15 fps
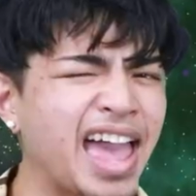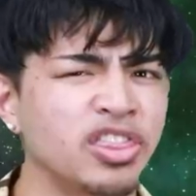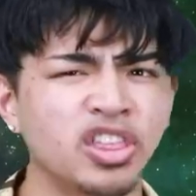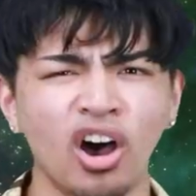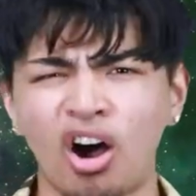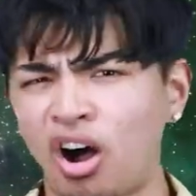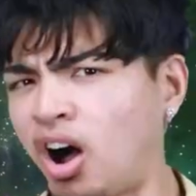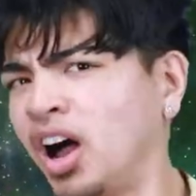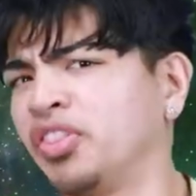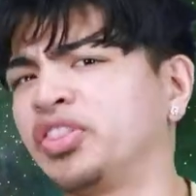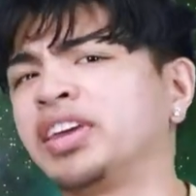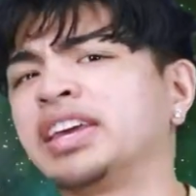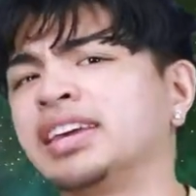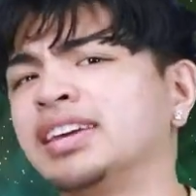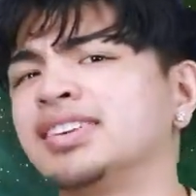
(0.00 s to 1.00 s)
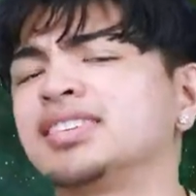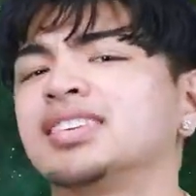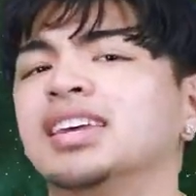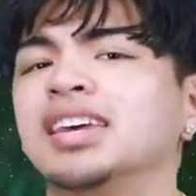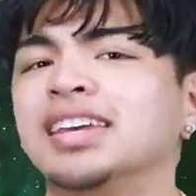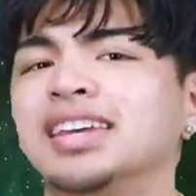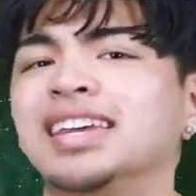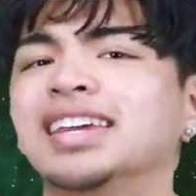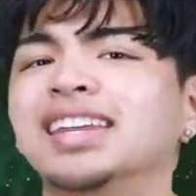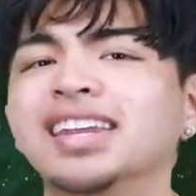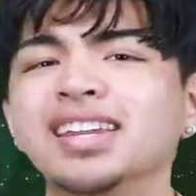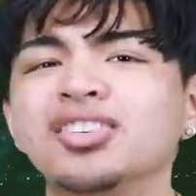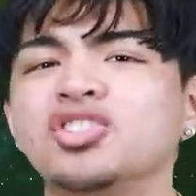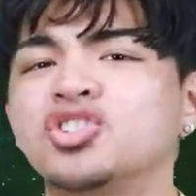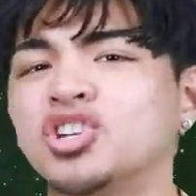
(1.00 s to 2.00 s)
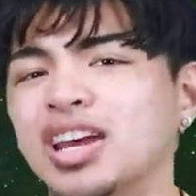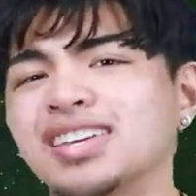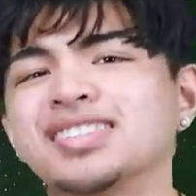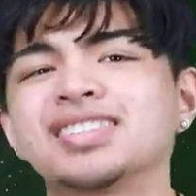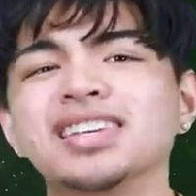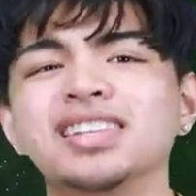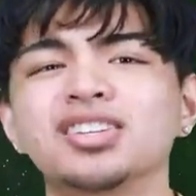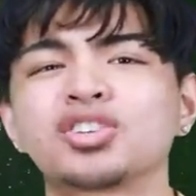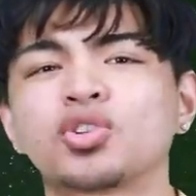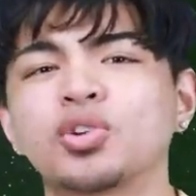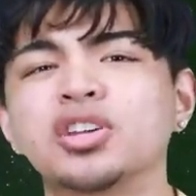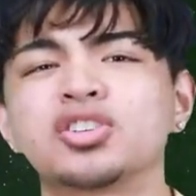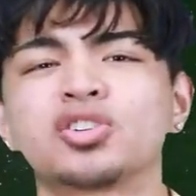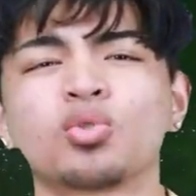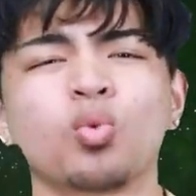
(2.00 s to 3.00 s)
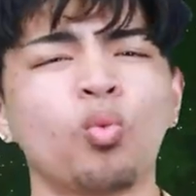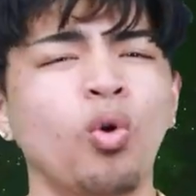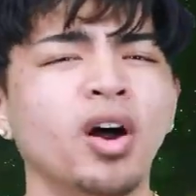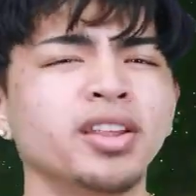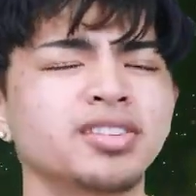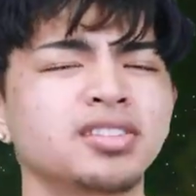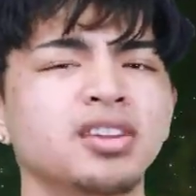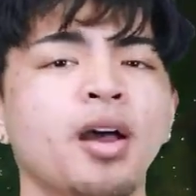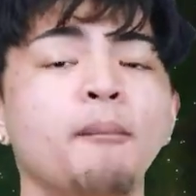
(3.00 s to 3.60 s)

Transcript: And the odd thing is, he didn't just see this creature once,